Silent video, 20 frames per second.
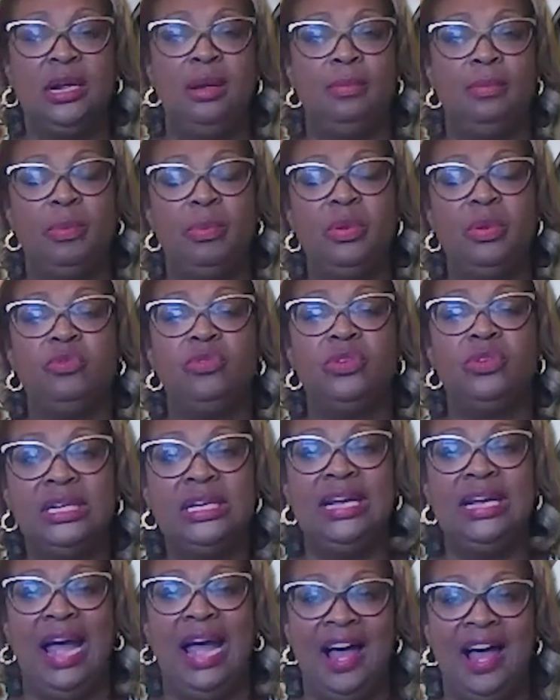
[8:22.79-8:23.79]
But we
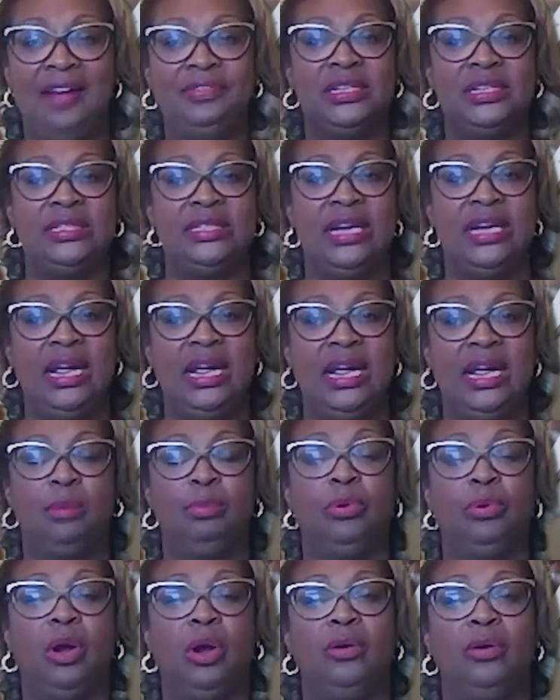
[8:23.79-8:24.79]
really have to take a
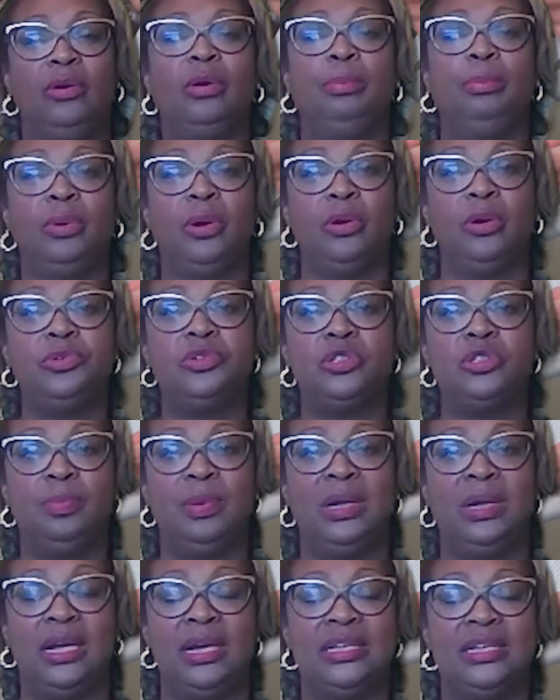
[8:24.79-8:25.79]
broader approach,
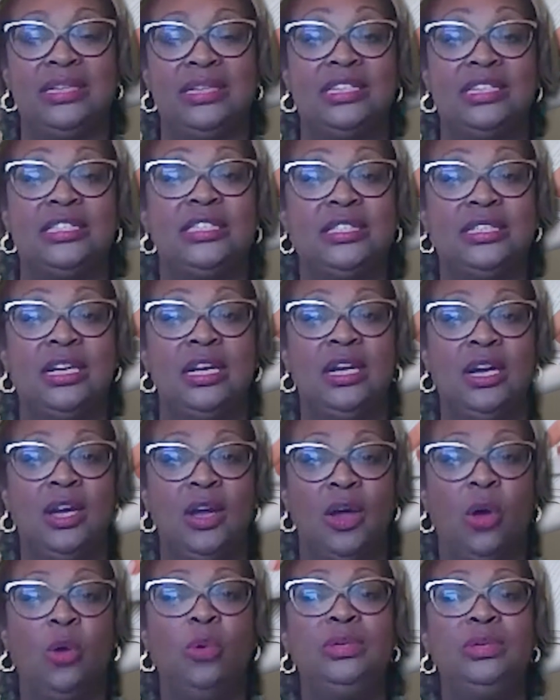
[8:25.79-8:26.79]
because that's
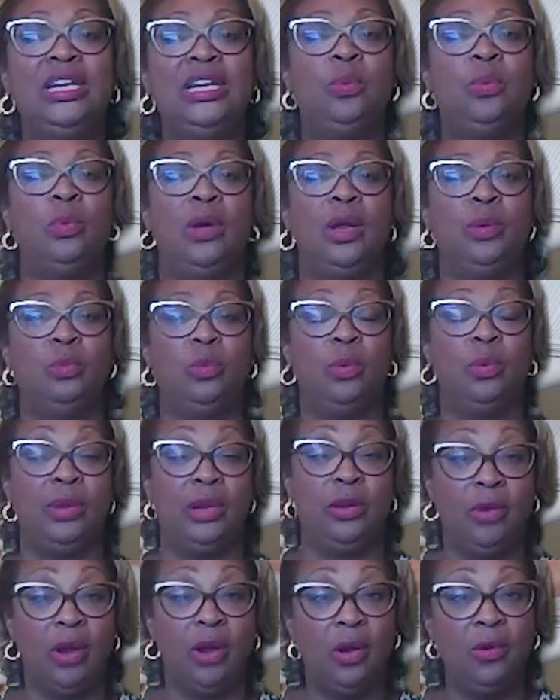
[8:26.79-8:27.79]
only when will we
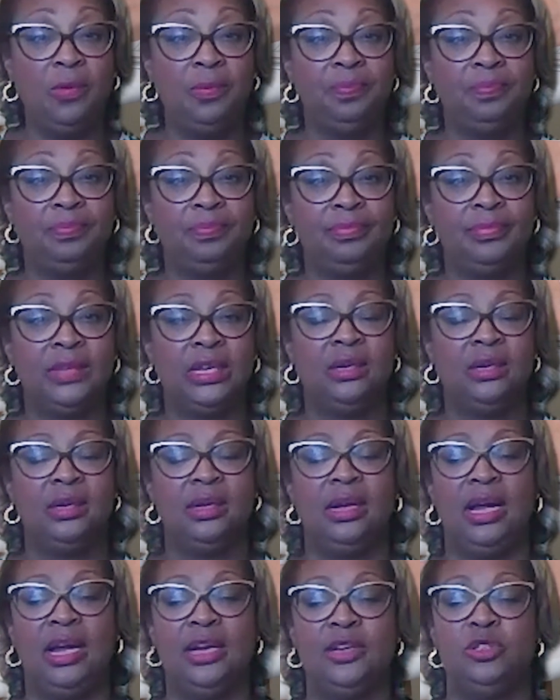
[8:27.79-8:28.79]
grow.
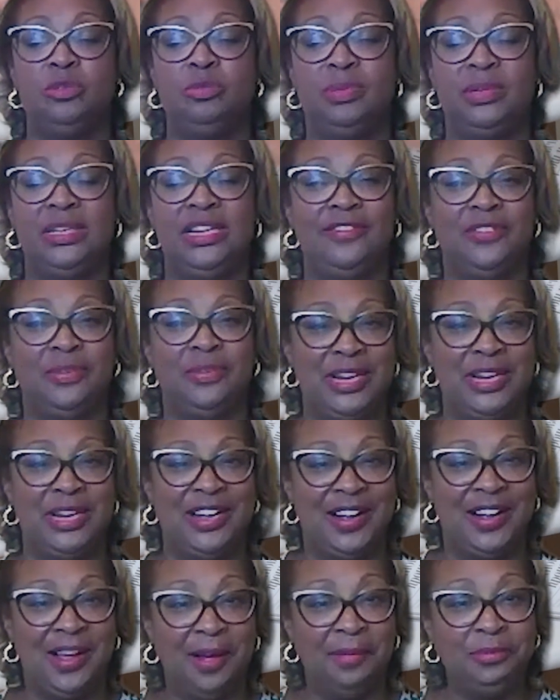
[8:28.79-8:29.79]
I do believe in being
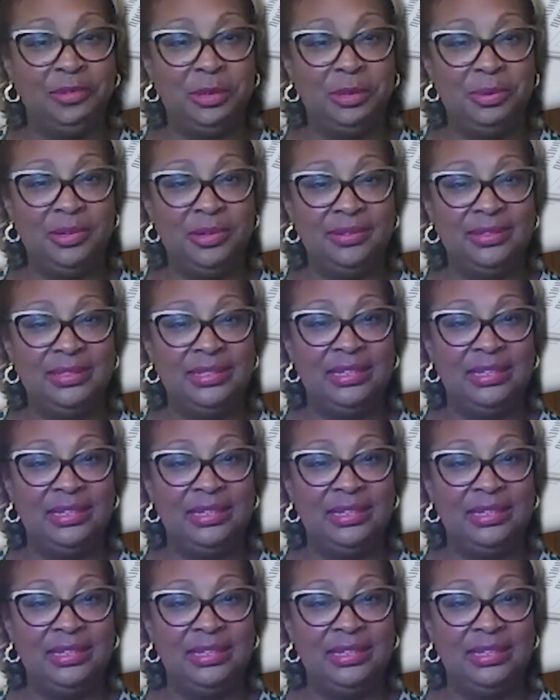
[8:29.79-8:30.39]
uncomfortable.